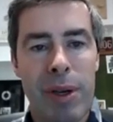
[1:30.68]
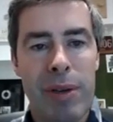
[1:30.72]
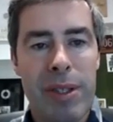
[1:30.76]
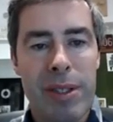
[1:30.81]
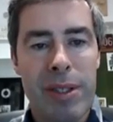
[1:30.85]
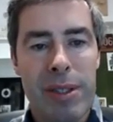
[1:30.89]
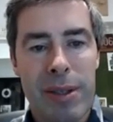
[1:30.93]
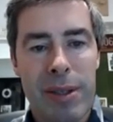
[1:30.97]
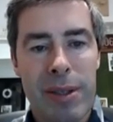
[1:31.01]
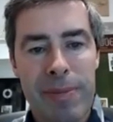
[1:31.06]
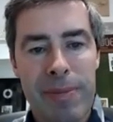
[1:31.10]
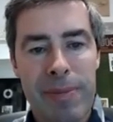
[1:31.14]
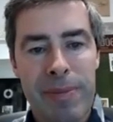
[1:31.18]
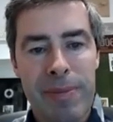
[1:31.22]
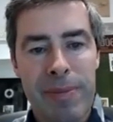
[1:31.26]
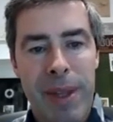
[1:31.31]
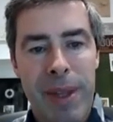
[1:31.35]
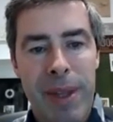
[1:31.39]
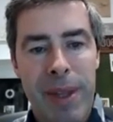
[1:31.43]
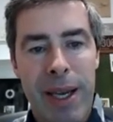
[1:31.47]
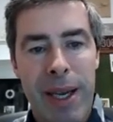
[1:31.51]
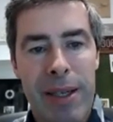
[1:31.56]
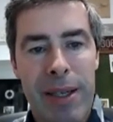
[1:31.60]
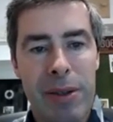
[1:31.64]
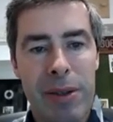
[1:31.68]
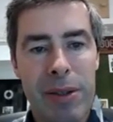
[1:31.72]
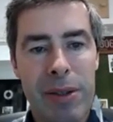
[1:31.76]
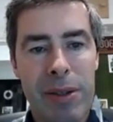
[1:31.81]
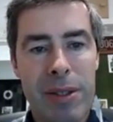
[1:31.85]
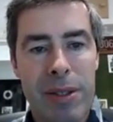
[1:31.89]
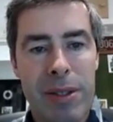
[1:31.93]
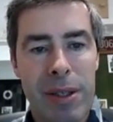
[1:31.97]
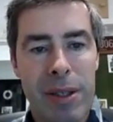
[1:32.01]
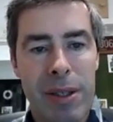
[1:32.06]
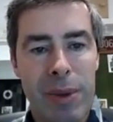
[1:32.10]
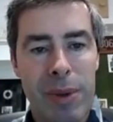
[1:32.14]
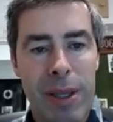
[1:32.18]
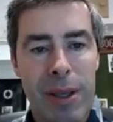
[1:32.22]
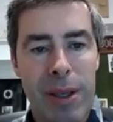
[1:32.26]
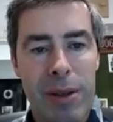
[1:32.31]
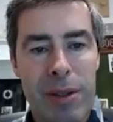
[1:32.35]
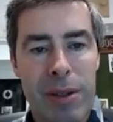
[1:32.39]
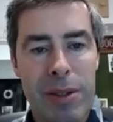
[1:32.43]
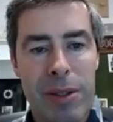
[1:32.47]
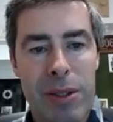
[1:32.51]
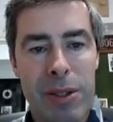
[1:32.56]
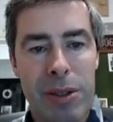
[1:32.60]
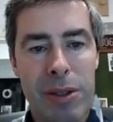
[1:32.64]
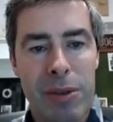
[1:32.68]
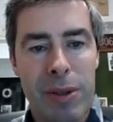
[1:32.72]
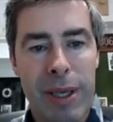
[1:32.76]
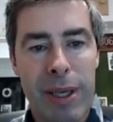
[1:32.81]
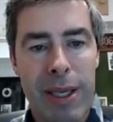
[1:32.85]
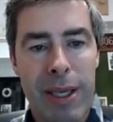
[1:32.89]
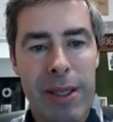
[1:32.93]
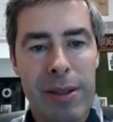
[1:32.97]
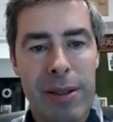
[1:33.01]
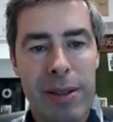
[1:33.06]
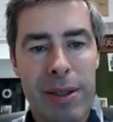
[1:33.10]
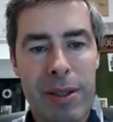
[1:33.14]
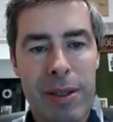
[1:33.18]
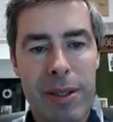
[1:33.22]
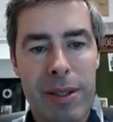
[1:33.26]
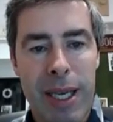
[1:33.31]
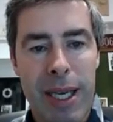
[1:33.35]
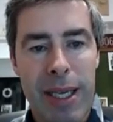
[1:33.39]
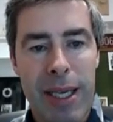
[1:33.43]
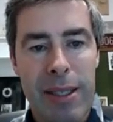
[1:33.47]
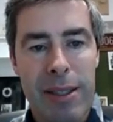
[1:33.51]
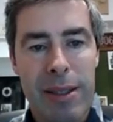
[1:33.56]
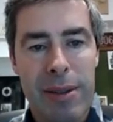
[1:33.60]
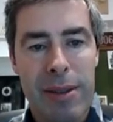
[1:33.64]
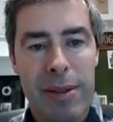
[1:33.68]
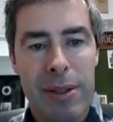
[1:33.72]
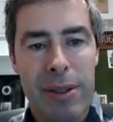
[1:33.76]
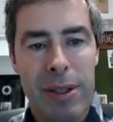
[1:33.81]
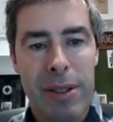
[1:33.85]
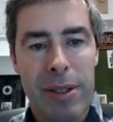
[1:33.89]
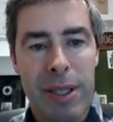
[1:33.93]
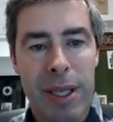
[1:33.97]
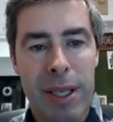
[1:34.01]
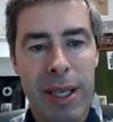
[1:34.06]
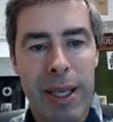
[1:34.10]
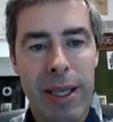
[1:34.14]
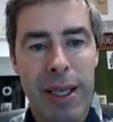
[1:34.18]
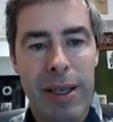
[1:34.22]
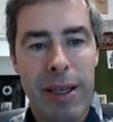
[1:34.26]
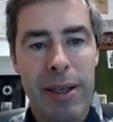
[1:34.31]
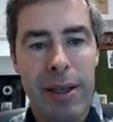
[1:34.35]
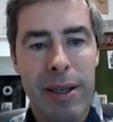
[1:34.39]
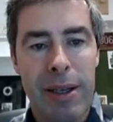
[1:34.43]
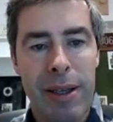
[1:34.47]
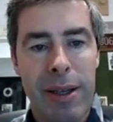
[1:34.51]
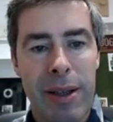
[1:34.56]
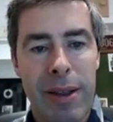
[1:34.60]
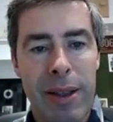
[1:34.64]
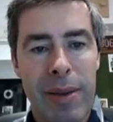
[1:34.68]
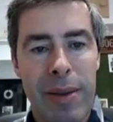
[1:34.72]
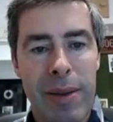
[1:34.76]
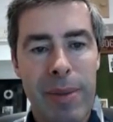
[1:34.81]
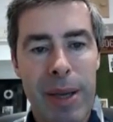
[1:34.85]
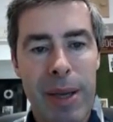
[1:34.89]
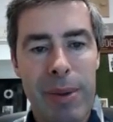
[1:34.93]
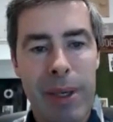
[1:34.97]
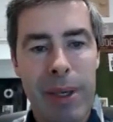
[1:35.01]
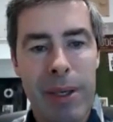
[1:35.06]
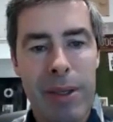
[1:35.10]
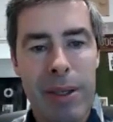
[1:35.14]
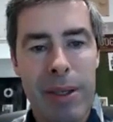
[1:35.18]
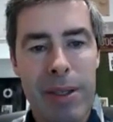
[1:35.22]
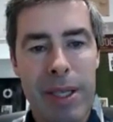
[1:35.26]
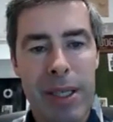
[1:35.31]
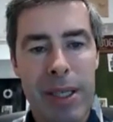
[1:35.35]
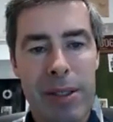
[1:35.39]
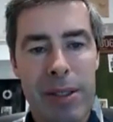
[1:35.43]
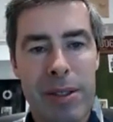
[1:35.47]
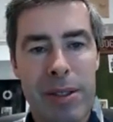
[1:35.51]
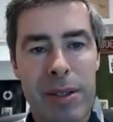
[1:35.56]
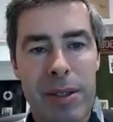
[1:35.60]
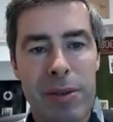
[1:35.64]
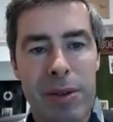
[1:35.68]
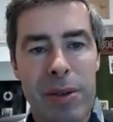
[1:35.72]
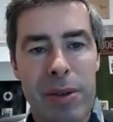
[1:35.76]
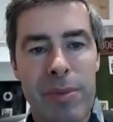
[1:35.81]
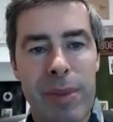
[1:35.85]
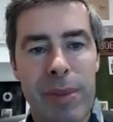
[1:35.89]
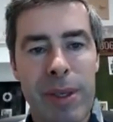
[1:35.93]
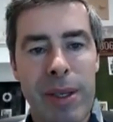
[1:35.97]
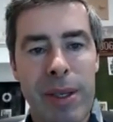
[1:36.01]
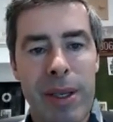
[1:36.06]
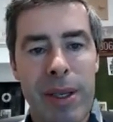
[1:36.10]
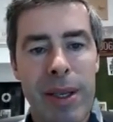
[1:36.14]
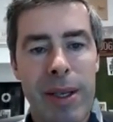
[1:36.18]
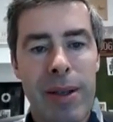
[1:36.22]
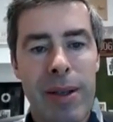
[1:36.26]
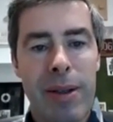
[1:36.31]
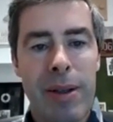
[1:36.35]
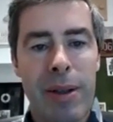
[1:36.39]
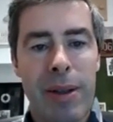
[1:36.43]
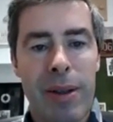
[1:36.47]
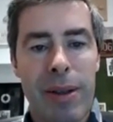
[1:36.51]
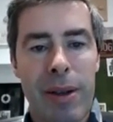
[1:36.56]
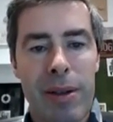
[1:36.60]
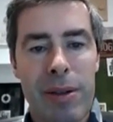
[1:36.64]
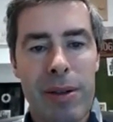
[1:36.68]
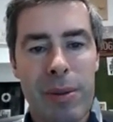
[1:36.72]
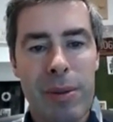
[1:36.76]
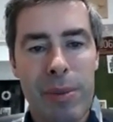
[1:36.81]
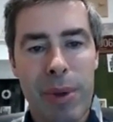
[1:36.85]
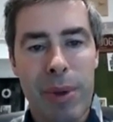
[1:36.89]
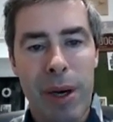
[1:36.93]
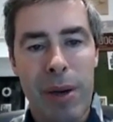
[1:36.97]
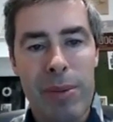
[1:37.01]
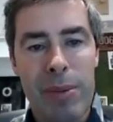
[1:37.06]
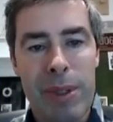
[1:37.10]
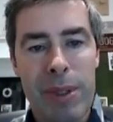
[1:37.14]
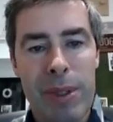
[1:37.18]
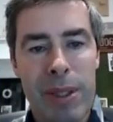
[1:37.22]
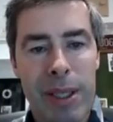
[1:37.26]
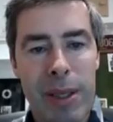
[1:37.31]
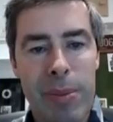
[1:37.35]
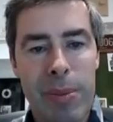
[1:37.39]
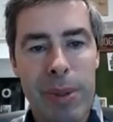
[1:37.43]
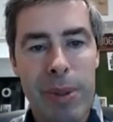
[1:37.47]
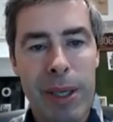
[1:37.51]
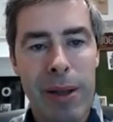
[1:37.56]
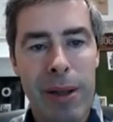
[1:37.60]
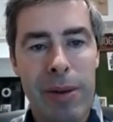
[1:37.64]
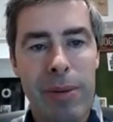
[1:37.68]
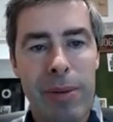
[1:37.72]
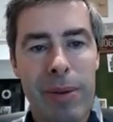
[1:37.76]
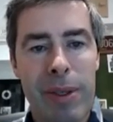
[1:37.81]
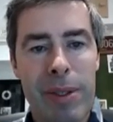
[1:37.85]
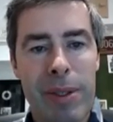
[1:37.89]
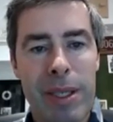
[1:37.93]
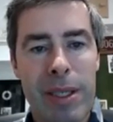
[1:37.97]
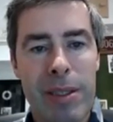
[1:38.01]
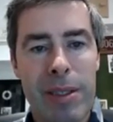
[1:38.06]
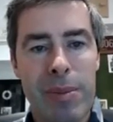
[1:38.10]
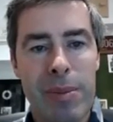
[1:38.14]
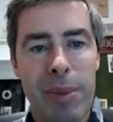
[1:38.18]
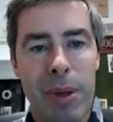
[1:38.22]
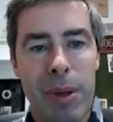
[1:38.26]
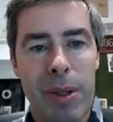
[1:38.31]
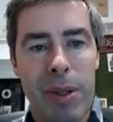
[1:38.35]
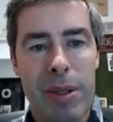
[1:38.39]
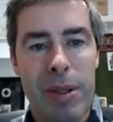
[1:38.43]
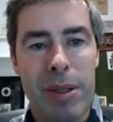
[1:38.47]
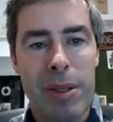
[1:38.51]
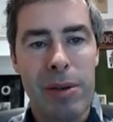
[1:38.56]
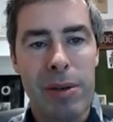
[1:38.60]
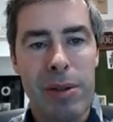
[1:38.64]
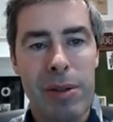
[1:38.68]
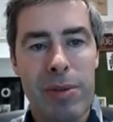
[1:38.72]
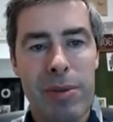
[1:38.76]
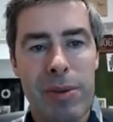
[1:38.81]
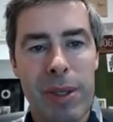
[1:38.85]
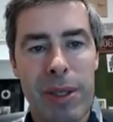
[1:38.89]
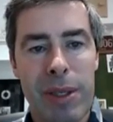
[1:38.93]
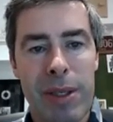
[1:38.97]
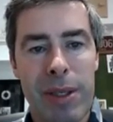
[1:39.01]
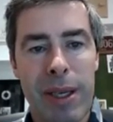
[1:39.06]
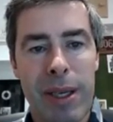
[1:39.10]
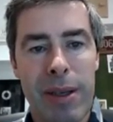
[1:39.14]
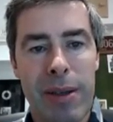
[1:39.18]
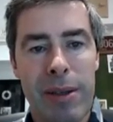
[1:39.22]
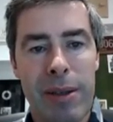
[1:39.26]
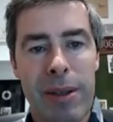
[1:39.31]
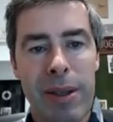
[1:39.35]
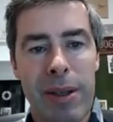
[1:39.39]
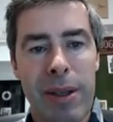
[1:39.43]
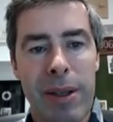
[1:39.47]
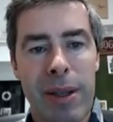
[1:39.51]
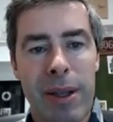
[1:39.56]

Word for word: and brevis. And you can see that where those two intersect just here, there may be an intersection syndrome. The third compartment, EPL, extensor pollicis longus running down,